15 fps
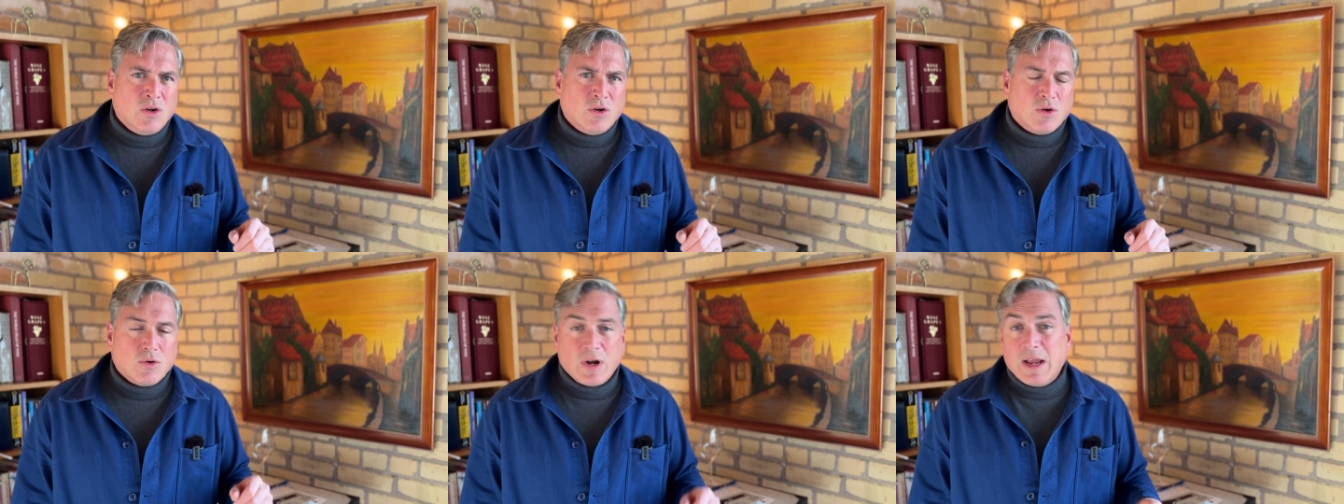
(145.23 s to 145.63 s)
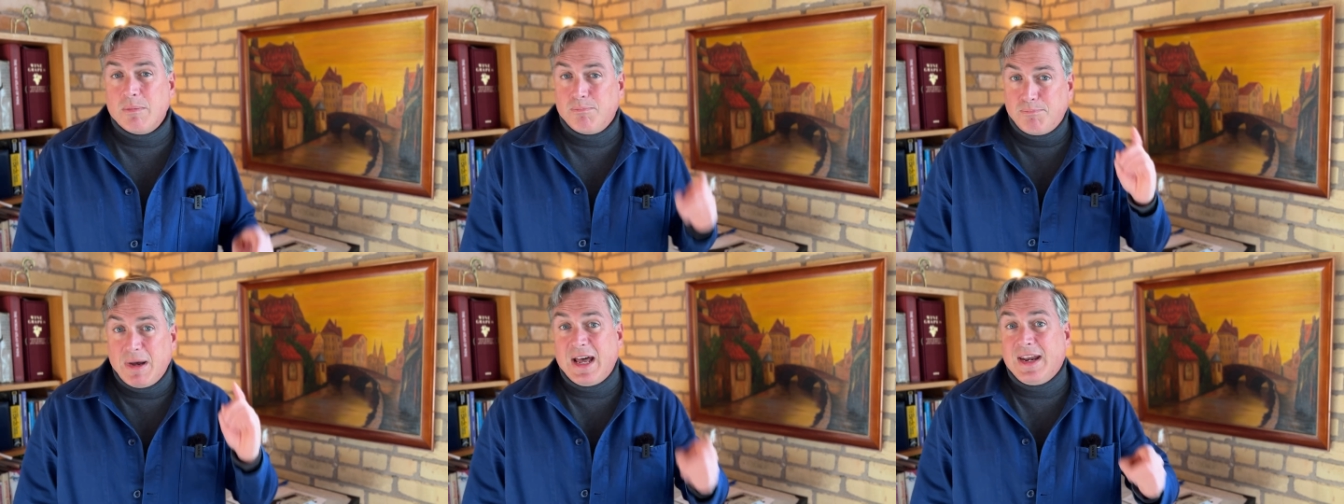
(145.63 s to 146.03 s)

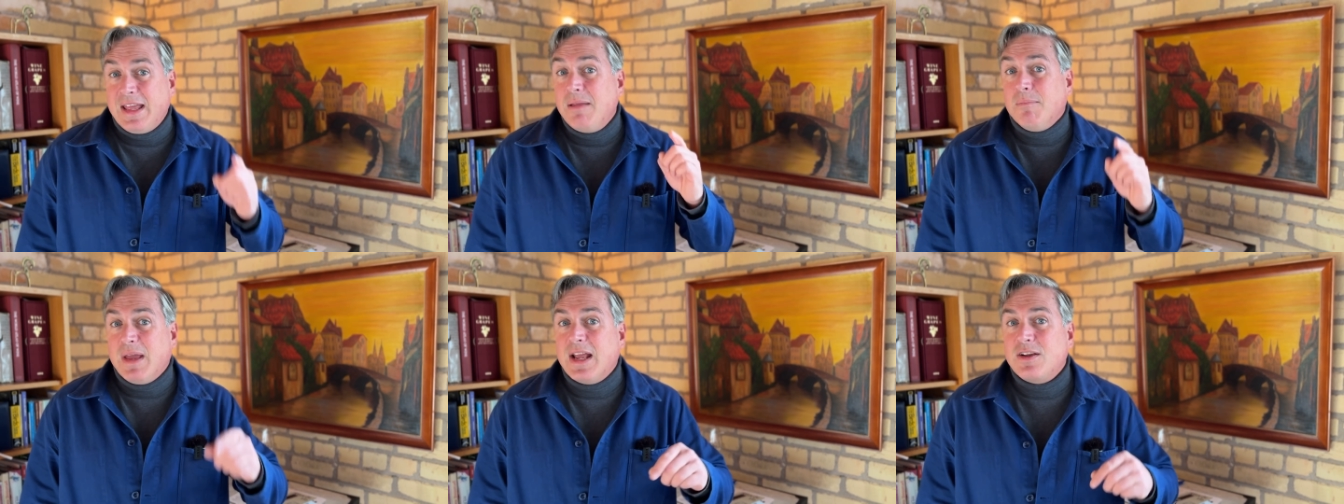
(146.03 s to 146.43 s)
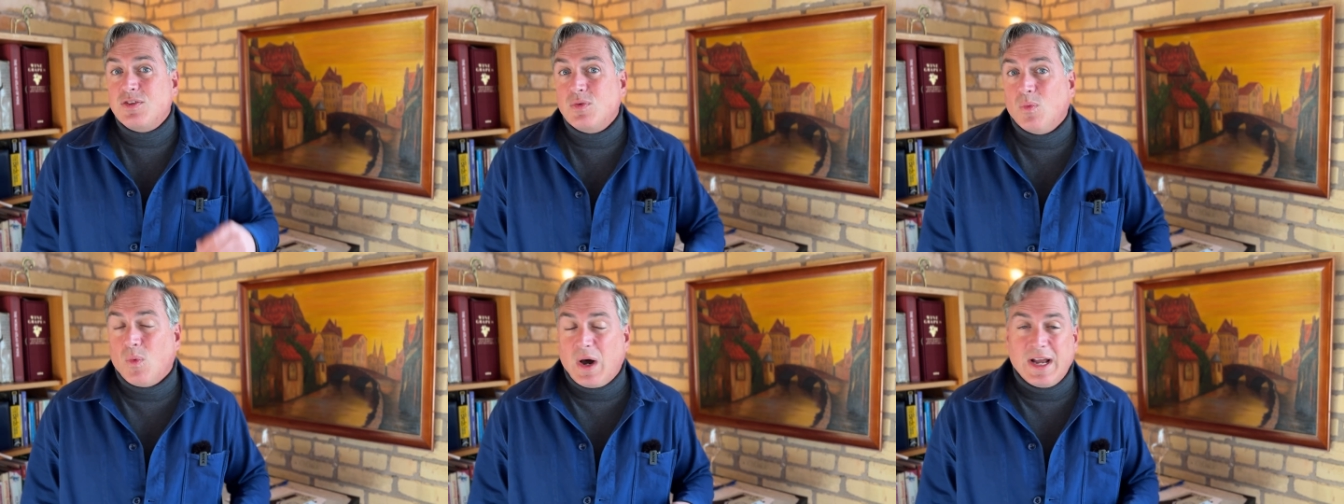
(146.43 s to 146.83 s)
grape, but it makes
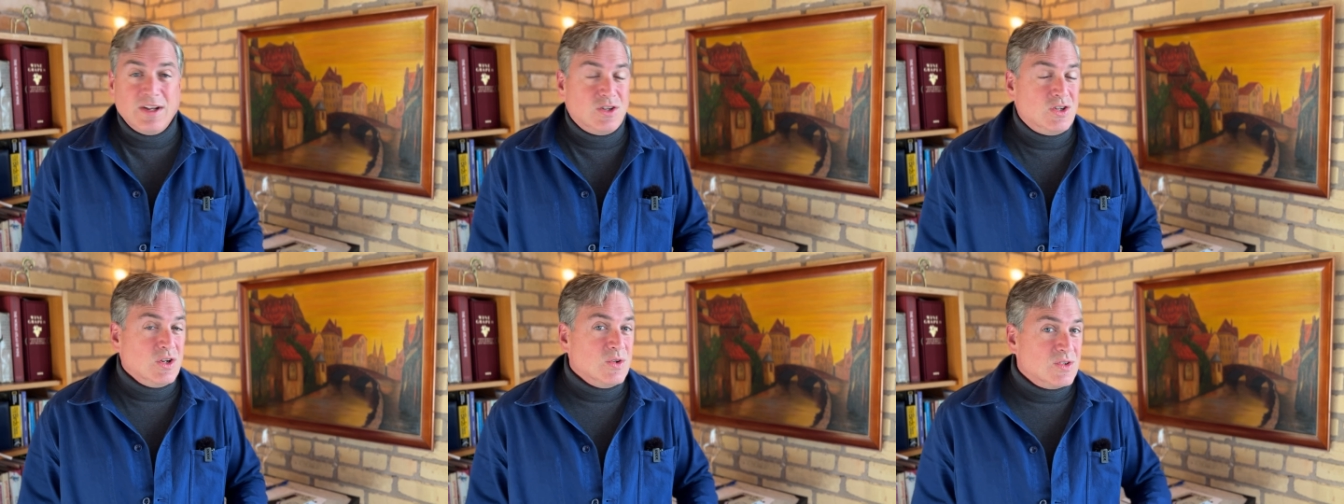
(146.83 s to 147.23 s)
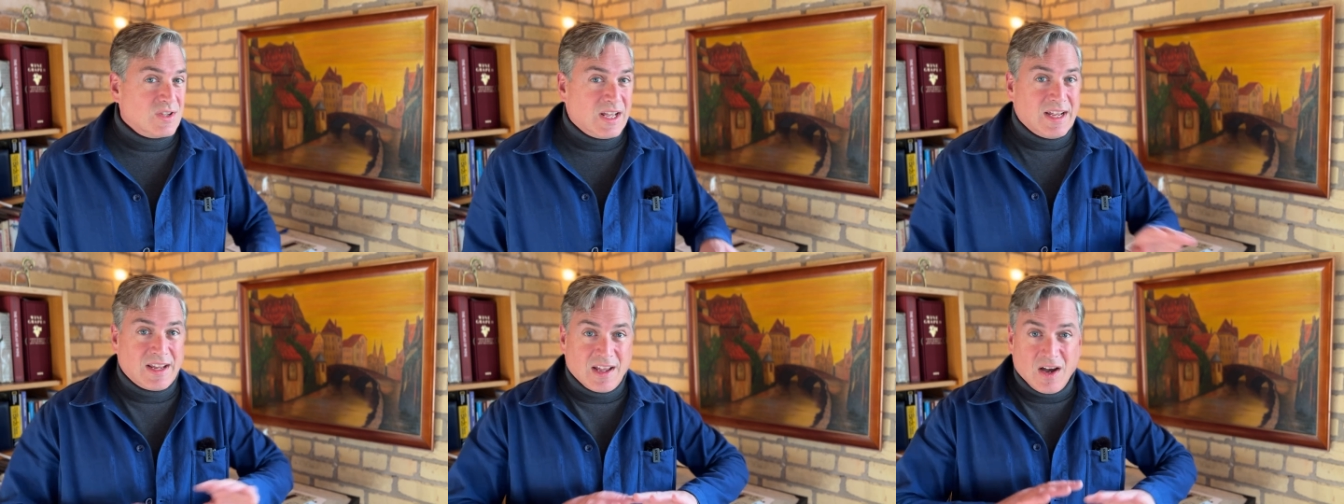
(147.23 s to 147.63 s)
white juice
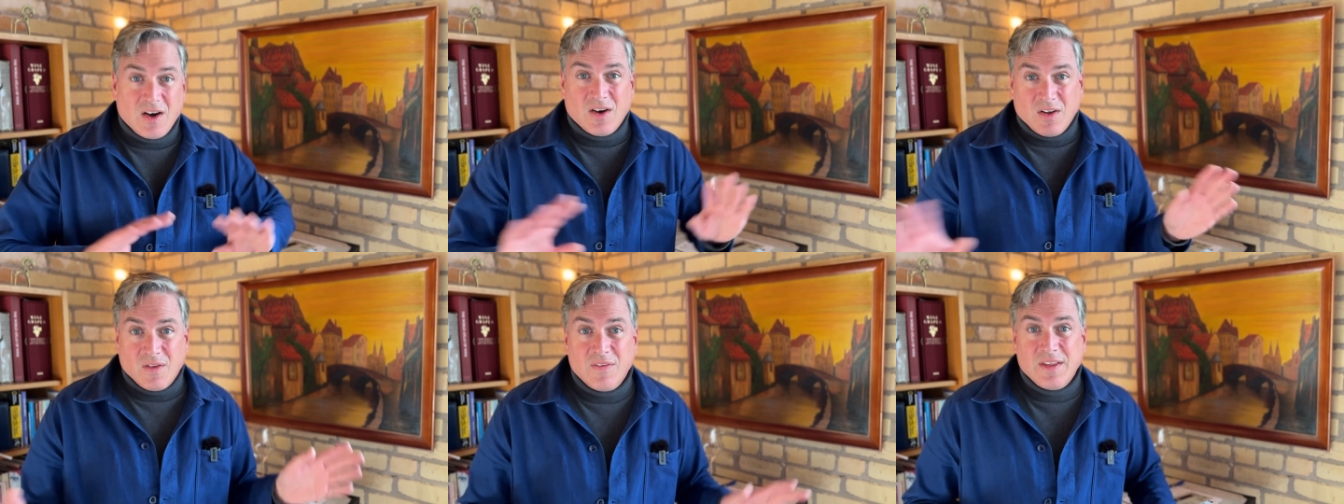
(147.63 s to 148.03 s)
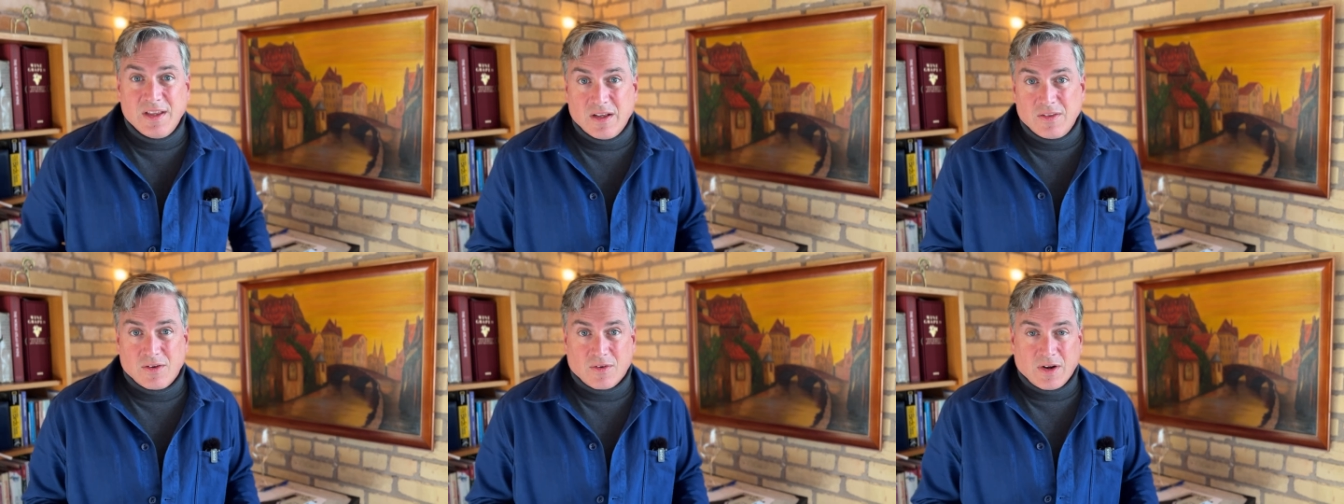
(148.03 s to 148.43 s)
like all the
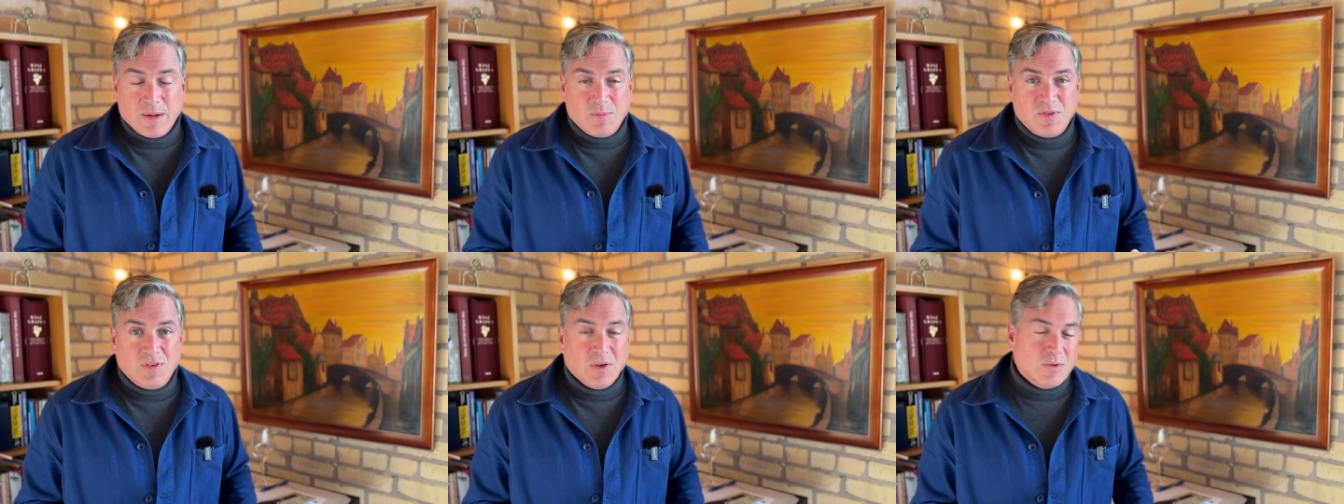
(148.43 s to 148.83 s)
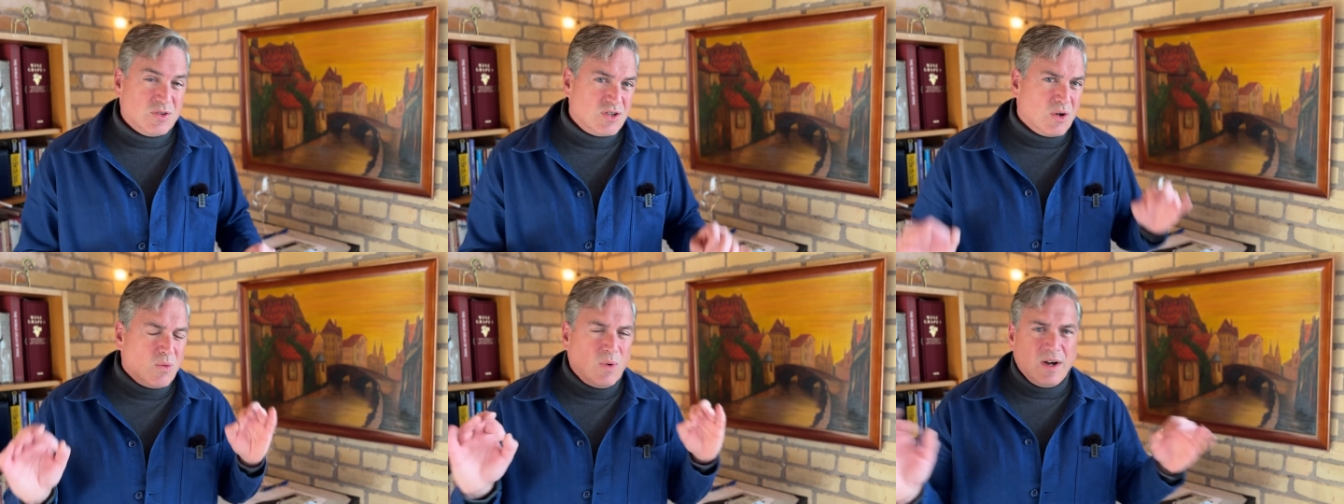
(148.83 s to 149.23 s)
other grapes do.
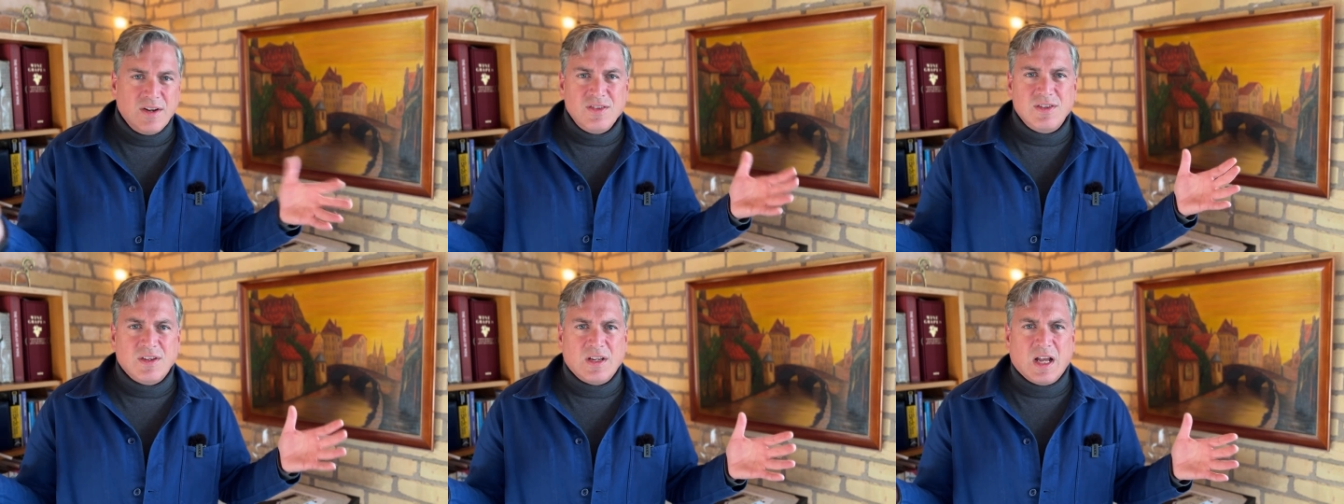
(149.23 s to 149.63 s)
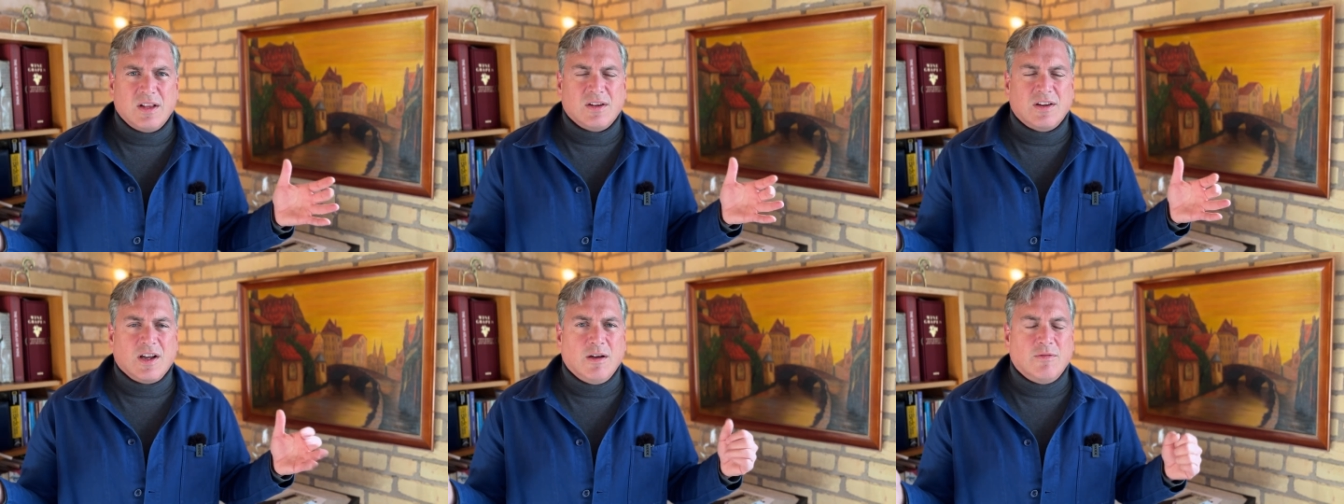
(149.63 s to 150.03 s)
So where does the
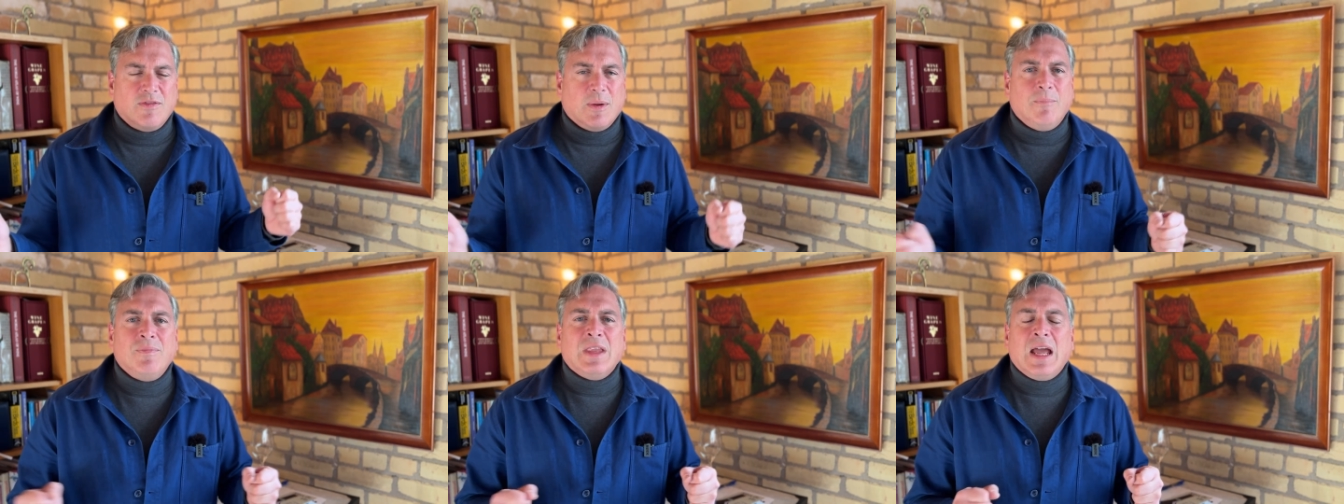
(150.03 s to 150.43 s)
color come from?